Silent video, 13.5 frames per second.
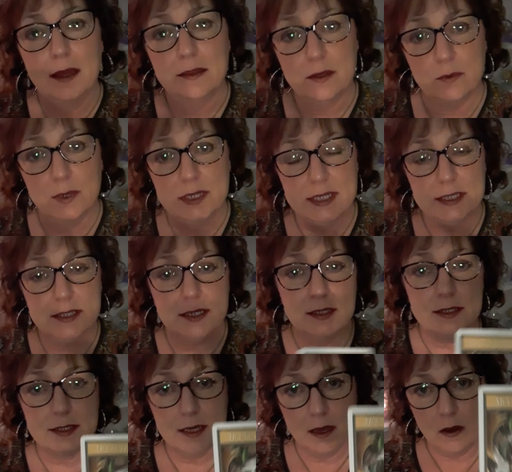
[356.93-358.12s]
the
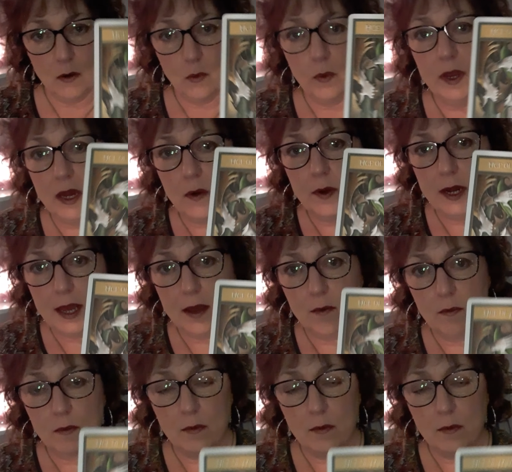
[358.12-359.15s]
resistance, we know it now.